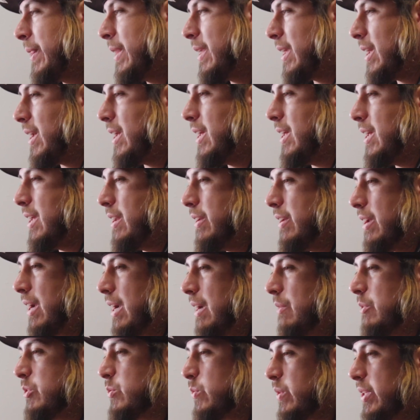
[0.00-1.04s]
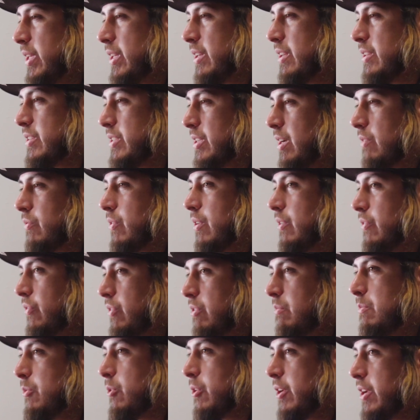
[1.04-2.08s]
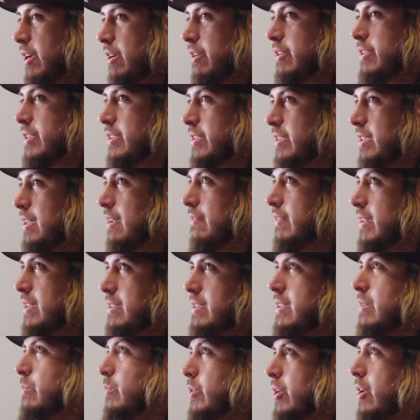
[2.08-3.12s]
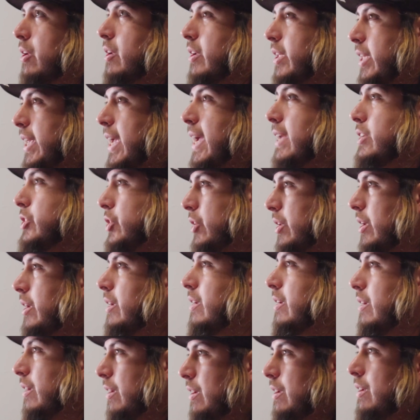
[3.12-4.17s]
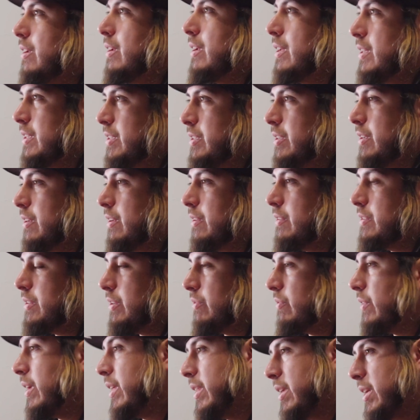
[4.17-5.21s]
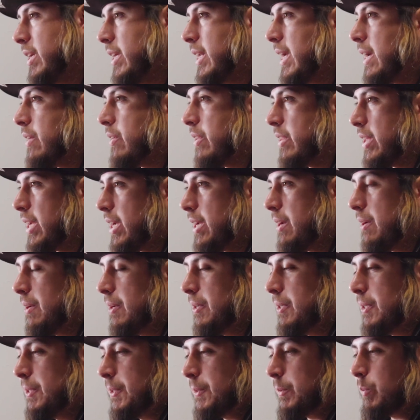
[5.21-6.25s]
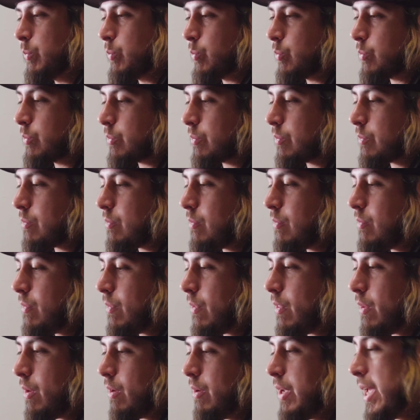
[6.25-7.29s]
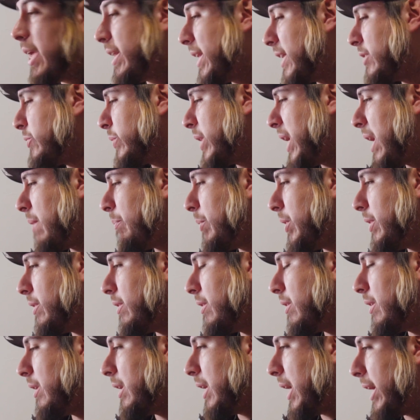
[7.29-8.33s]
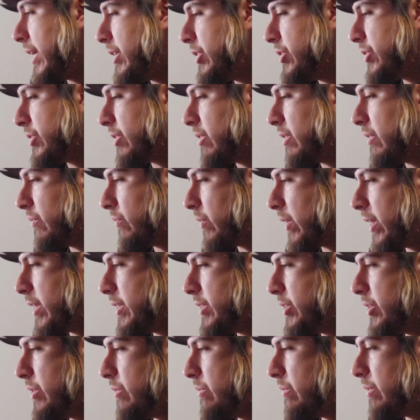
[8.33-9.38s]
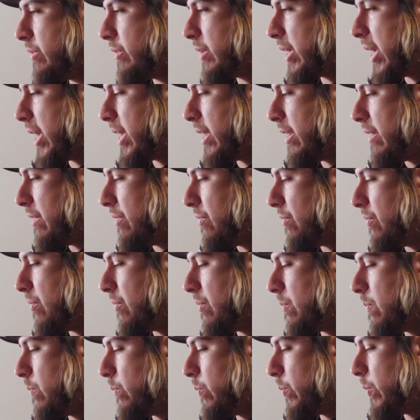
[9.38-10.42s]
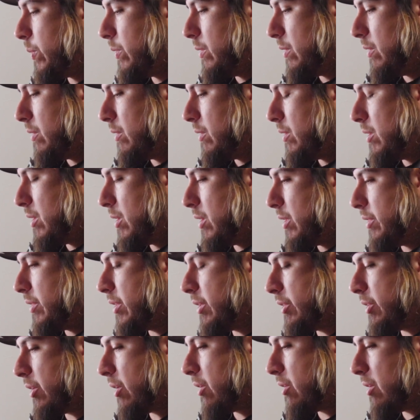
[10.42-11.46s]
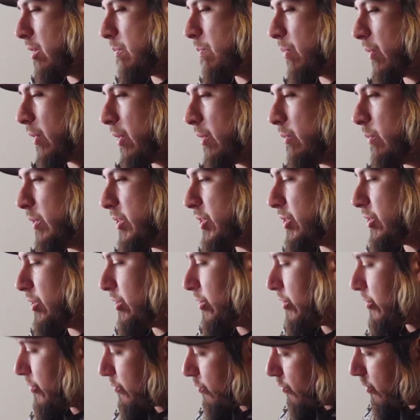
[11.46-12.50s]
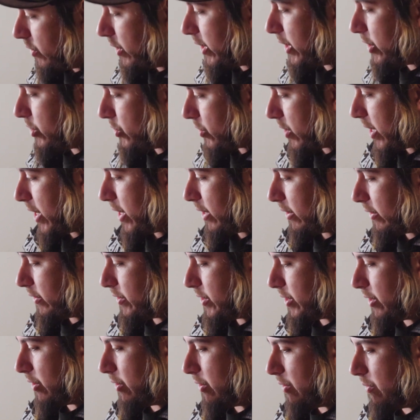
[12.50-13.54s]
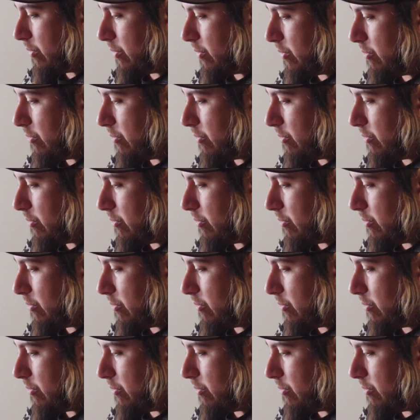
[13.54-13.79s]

And I was willing to suffer a few more years to see if this thing would all catch on to finally get out of that. And that's what happened. I just started to fine tune, and the hard part was just really trying to